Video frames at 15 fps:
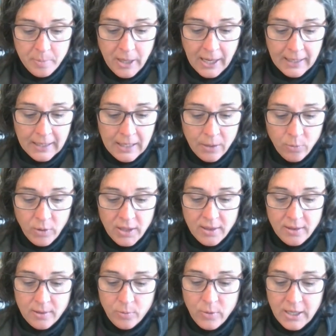packet
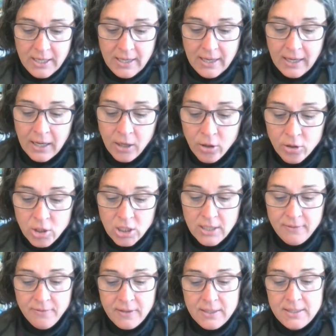with the white
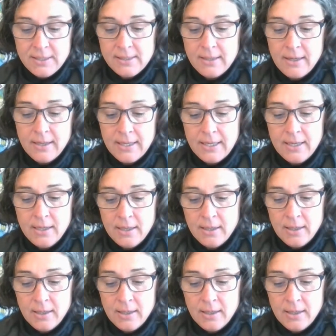handkerchief inside.